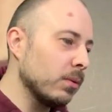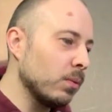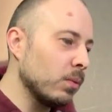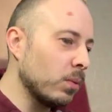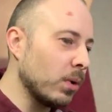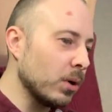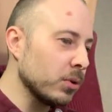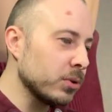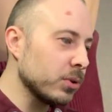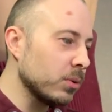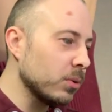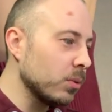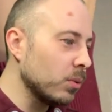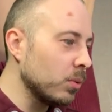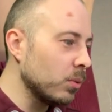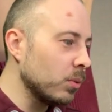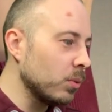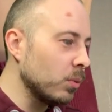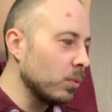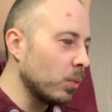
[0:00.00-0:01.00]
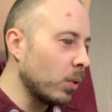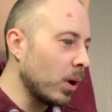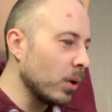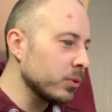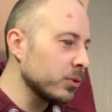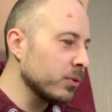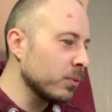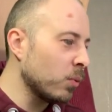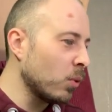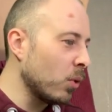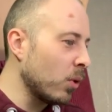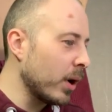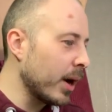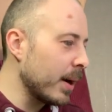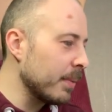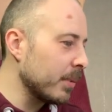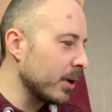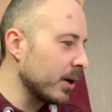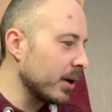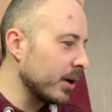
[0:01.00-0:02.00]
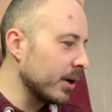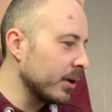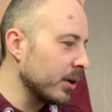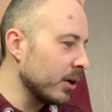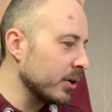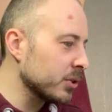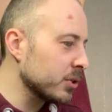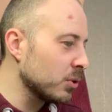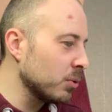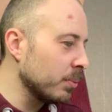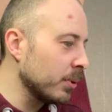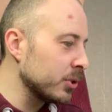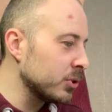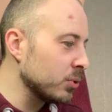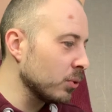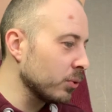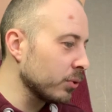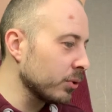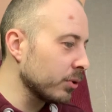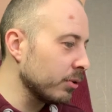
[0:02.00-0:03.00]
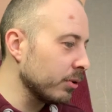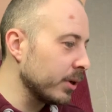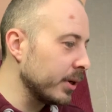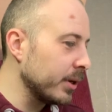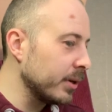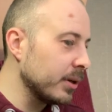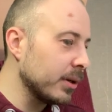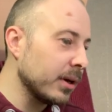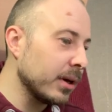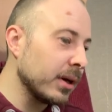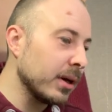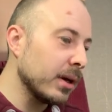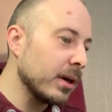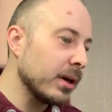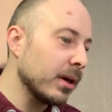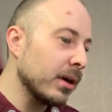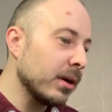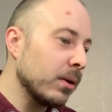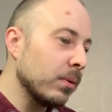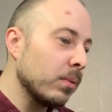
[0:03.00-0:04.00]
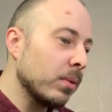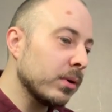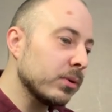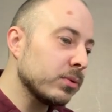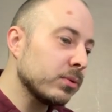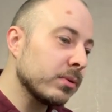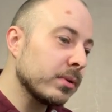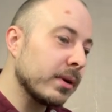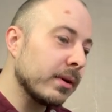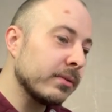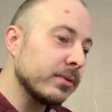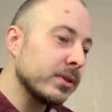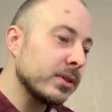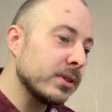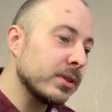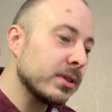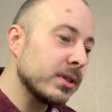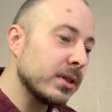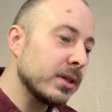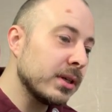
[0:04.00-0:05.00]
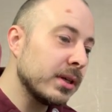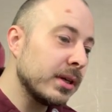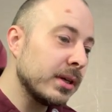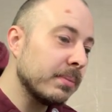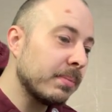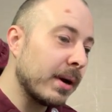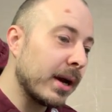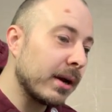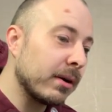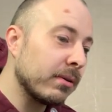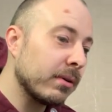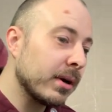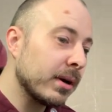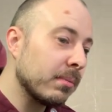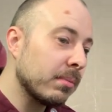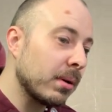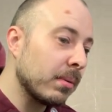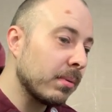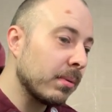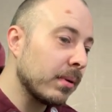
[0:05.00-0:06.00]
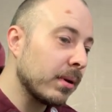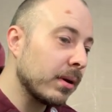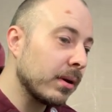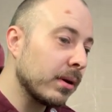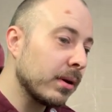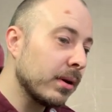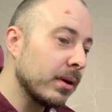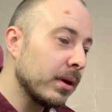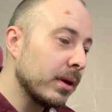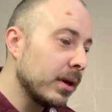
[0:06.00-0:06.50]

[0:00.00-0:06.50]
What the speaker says: Worlds of Warhammer, an article by Jordan Green. What delves into the background, blah, blah, blah.